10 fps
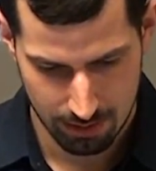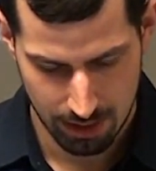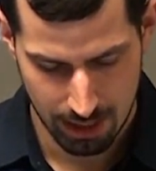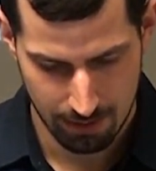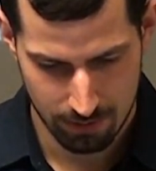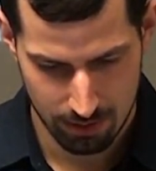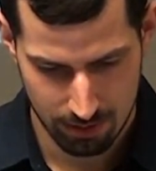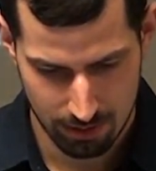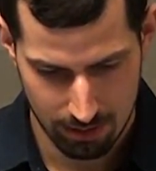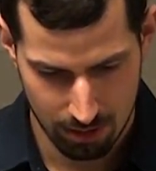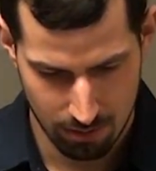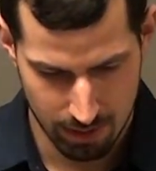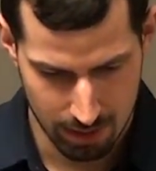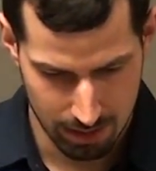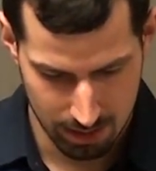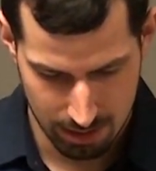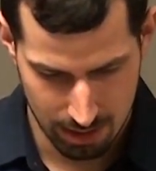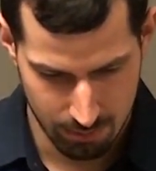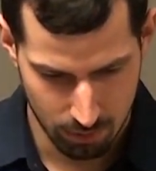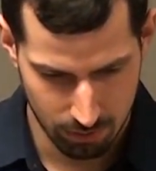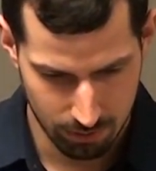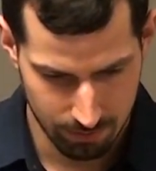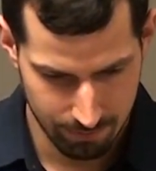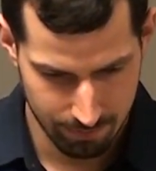I have to go and enable